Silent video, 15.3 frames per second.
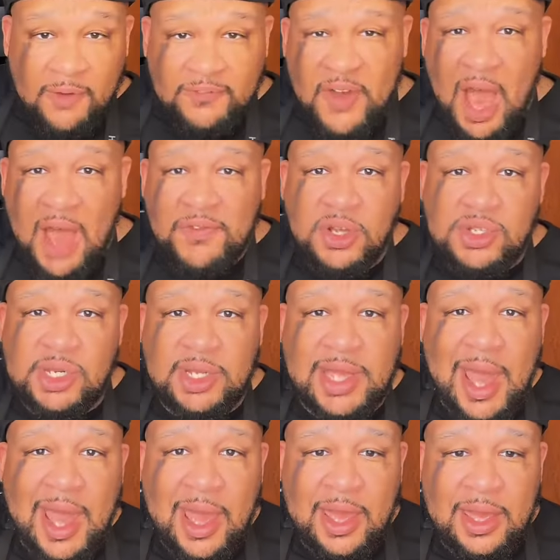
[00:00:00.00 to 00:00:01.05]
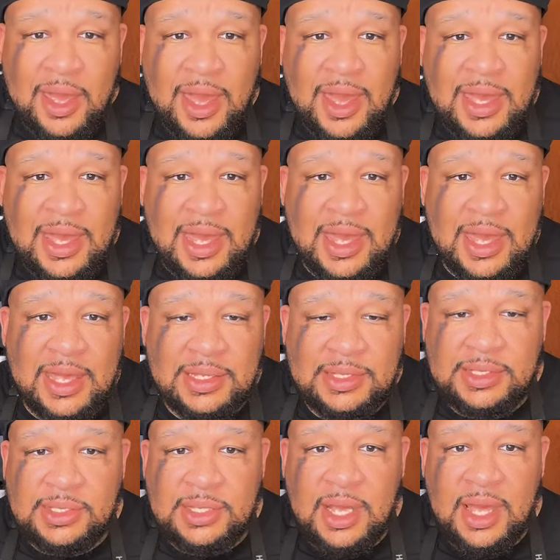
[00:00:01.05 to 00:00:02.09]
y'all, 500K
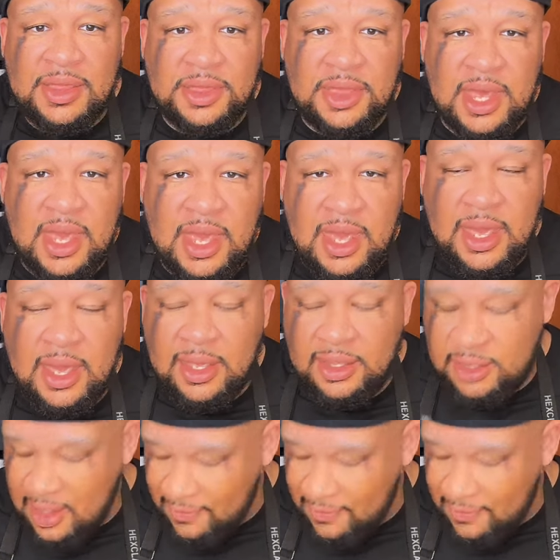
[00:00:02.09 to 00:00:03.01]
is the